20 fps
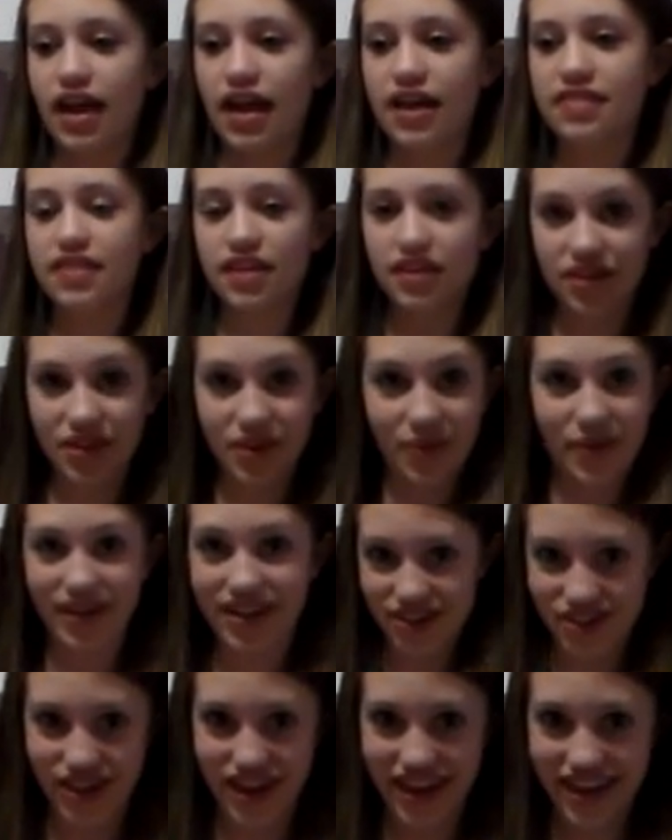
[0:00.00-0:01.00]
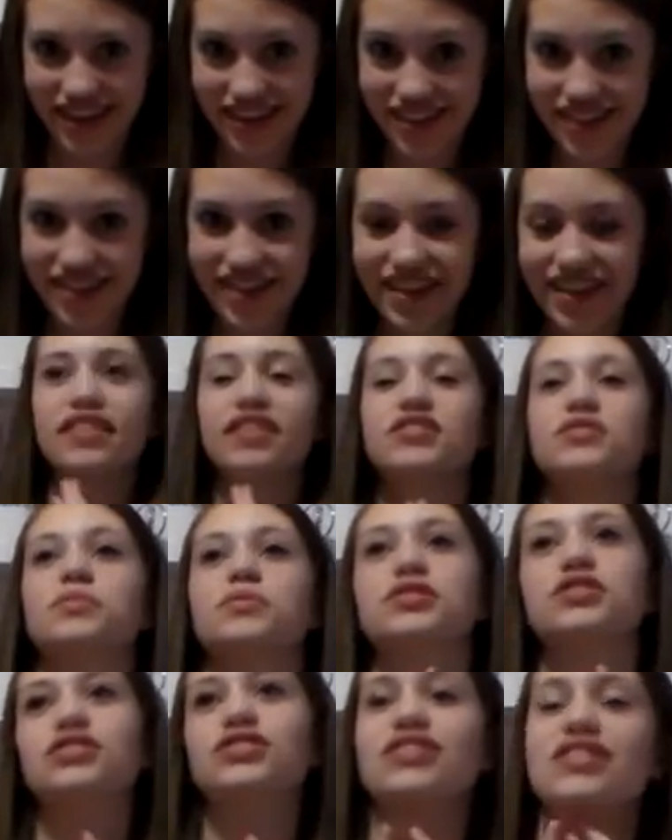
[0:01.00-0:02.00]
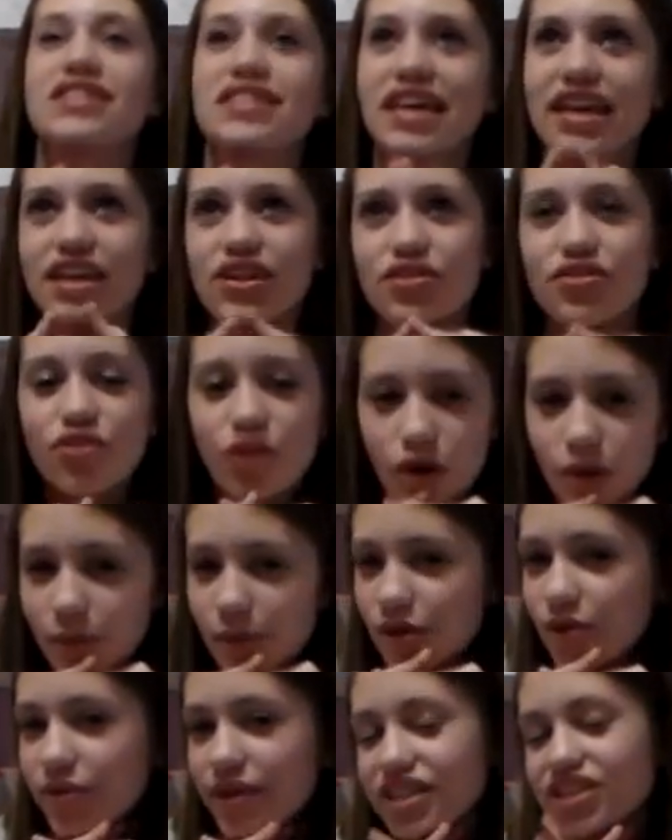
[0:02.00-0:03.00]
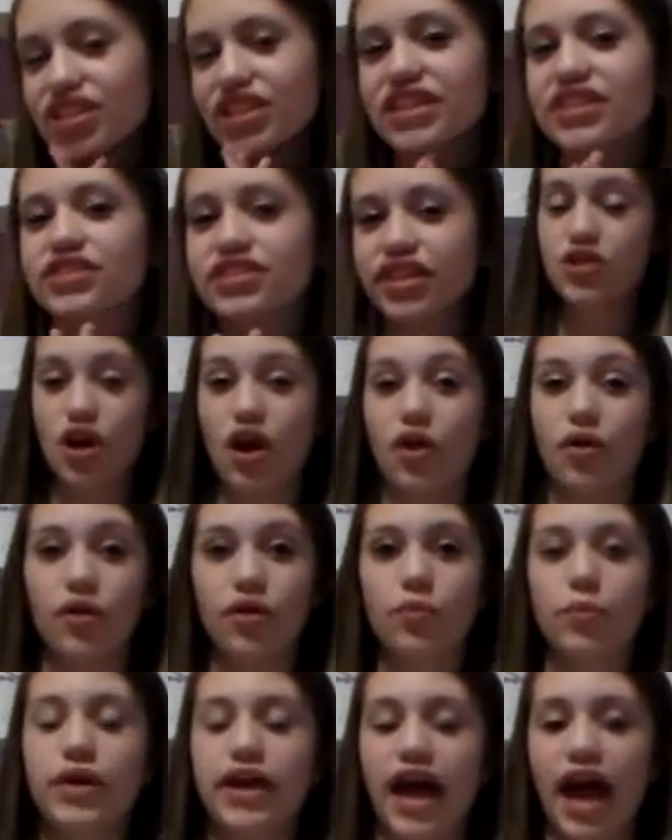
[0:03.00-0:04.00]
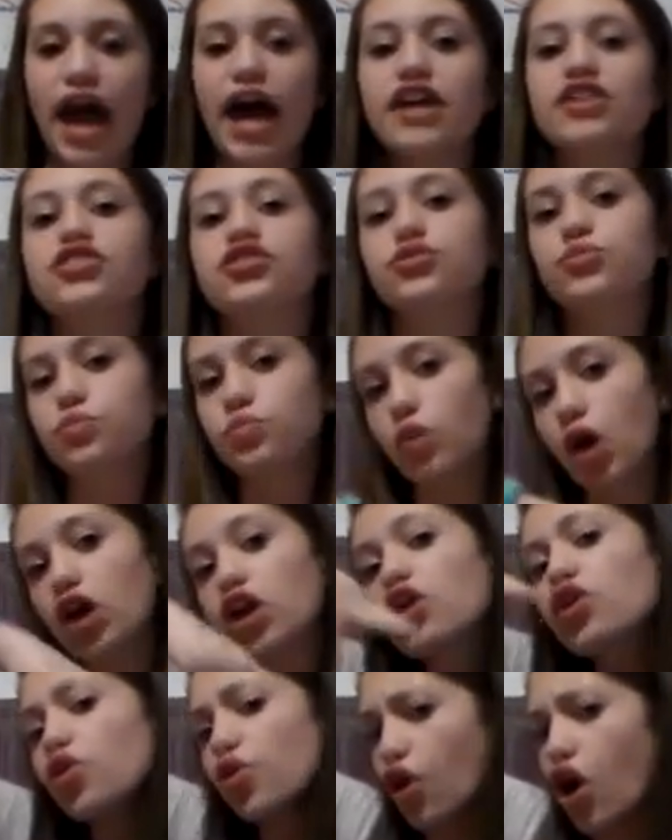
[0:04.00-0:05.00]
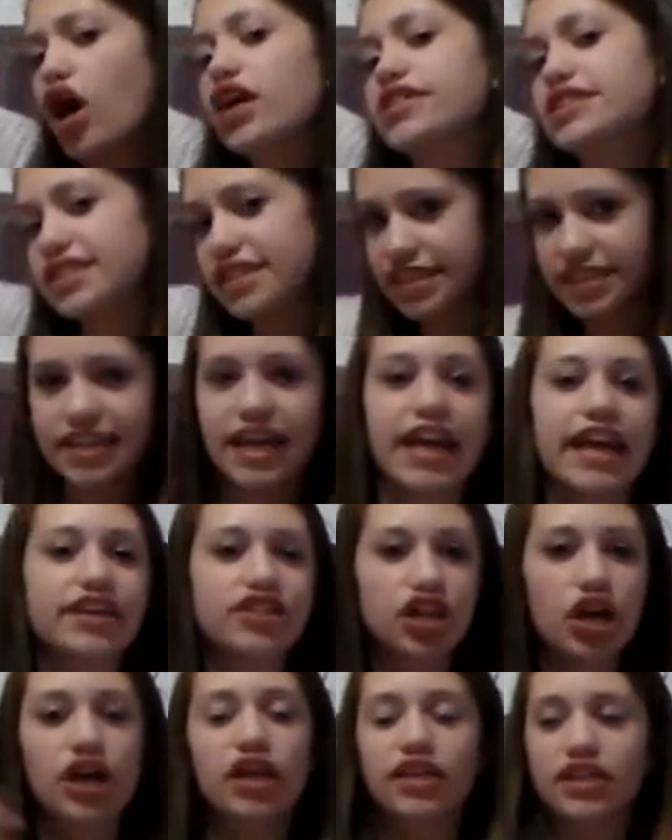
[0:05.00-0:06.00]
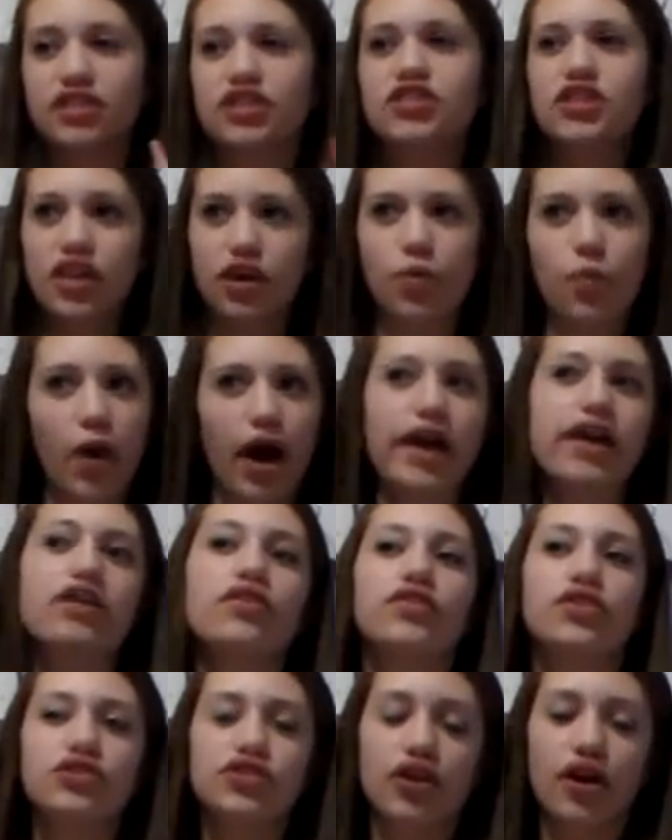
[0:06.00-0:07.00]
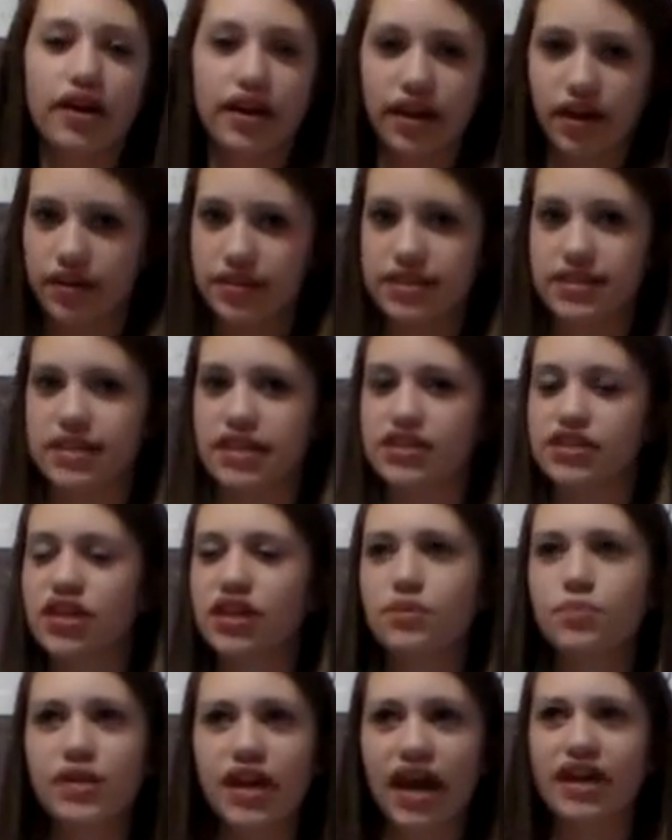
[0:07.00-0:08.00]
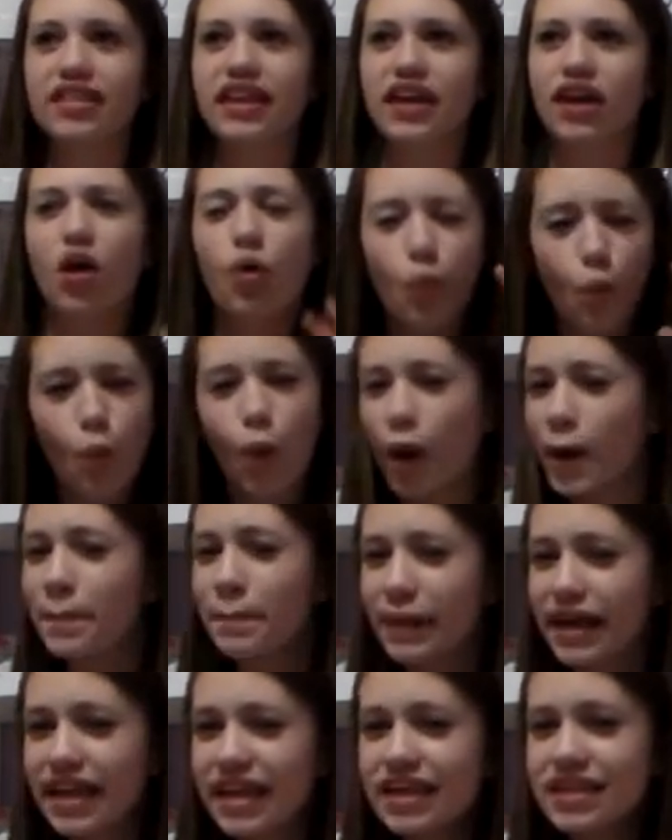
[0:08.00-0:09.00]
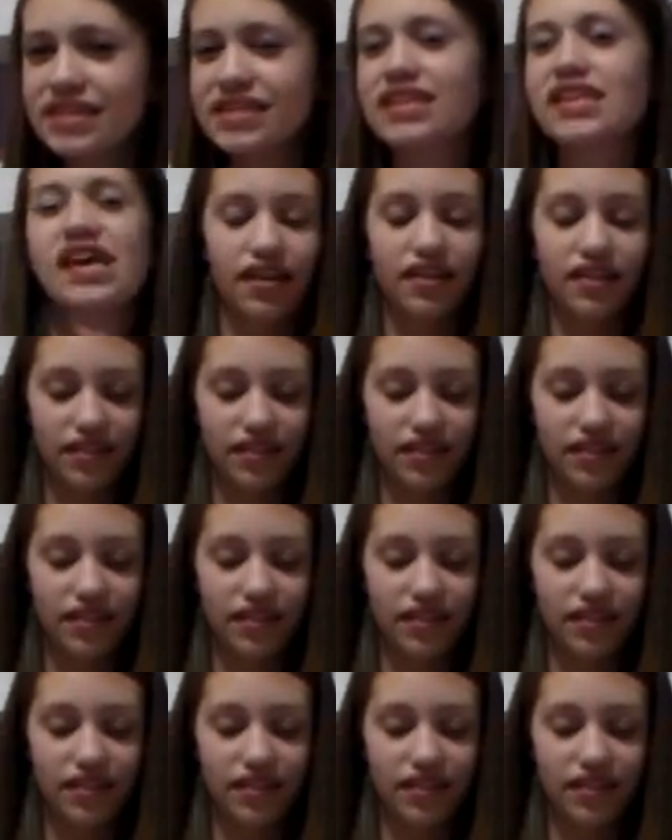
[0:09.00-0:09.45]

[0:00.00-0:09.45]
and then quick change. This wasn't just like your normal quick change. No, we had to run across the stage. This is like while they're talking on the stage, and we had like 1 minute.